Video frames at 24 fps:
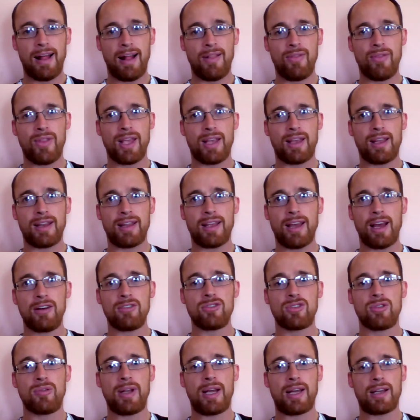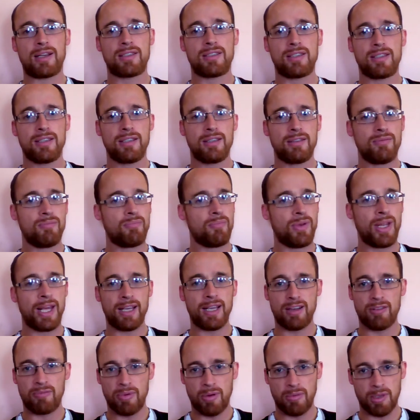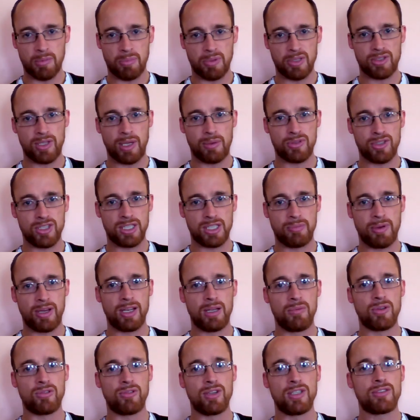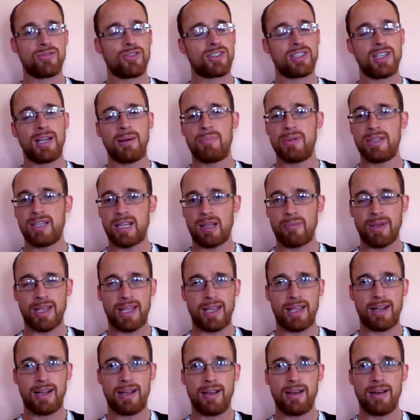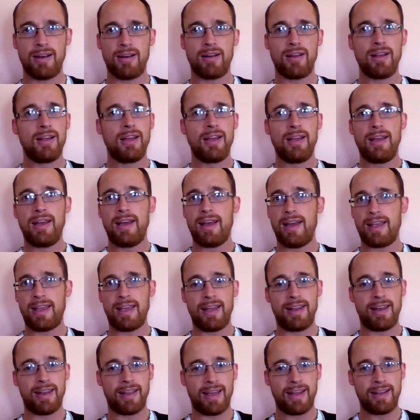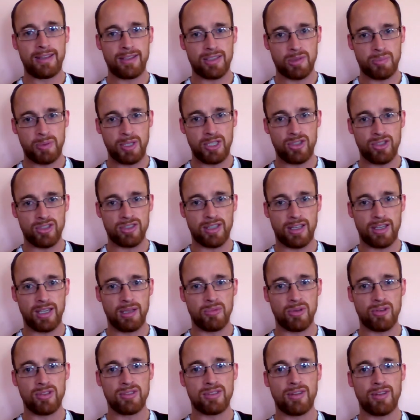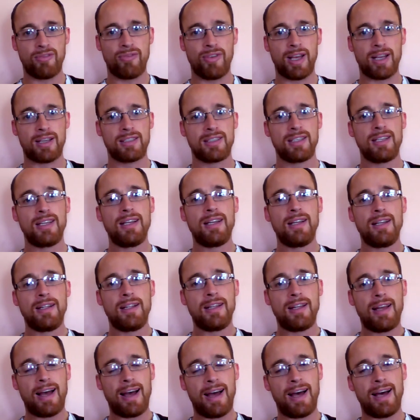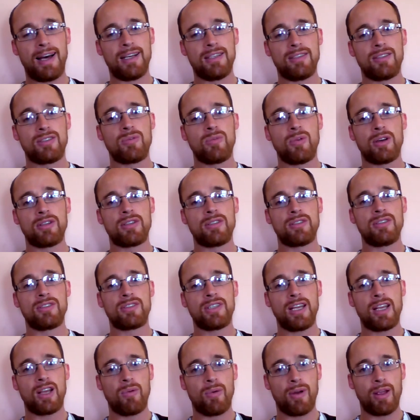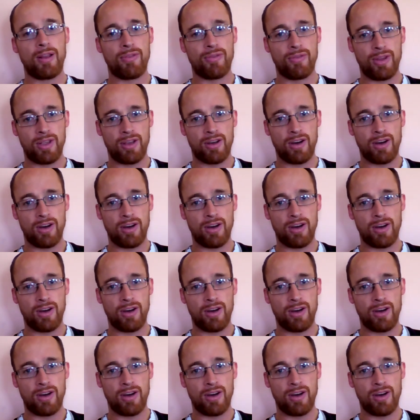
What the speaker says: and they can counteract negative public perceptions about immigrants. For example, they can make it clear again and again in their speeches that immigrants in fact add rather than take away from the